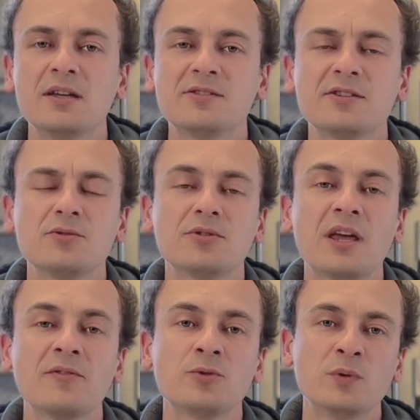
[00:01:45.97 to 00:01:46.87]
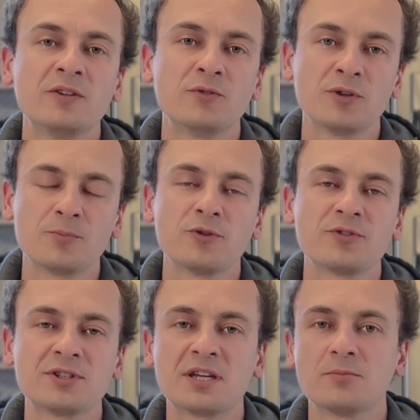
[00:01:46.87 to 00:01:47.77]
is that you don't have to wait for a
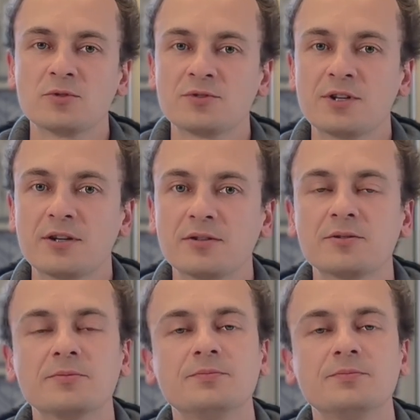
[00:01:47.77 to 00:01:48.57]
perfect time to start.